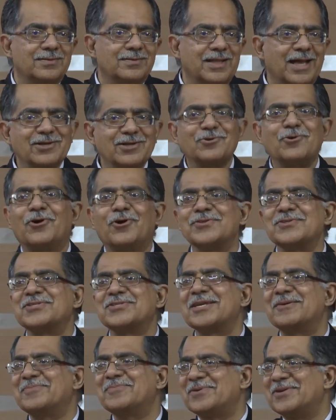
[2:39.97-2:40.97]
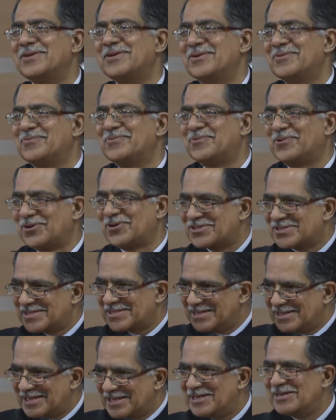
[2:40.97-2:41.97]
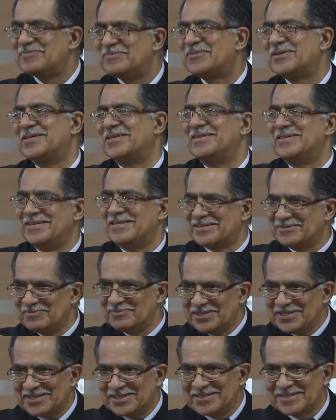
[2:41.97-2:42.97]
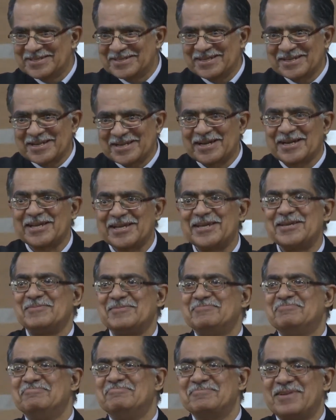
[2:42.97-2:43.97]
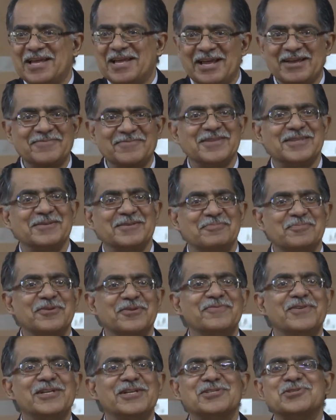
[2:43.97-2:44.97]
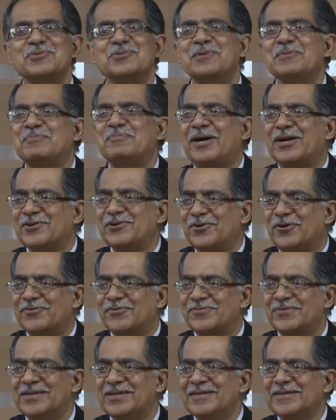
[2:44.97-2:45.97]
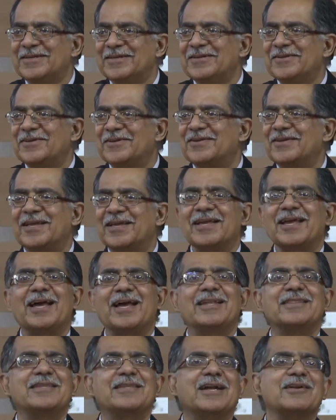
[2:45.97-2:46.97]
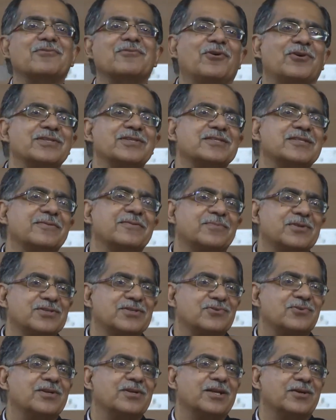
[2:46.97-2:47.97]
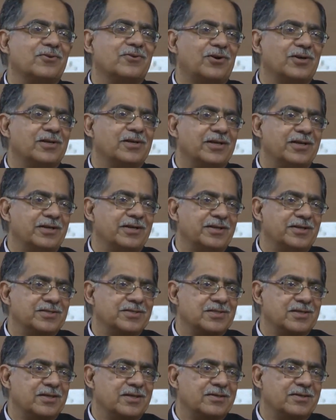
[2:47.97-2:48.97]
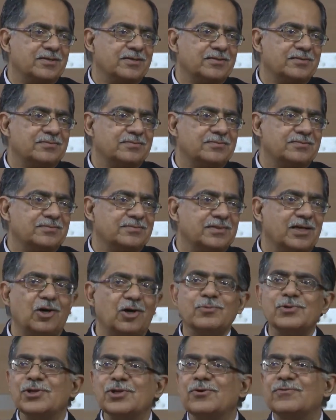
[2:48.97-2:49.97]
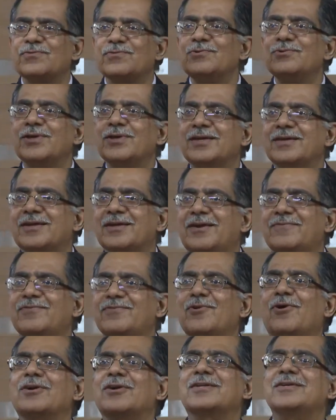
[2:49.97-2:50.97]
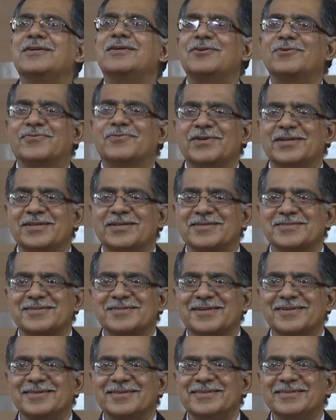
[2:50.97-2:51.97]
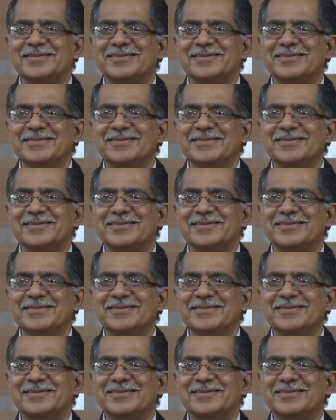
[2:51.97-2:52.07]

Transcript: That concept was named in a meeting that I had the privilege to be part of, and that concept is today called India Stack. How many of you here have not heard of India Stack?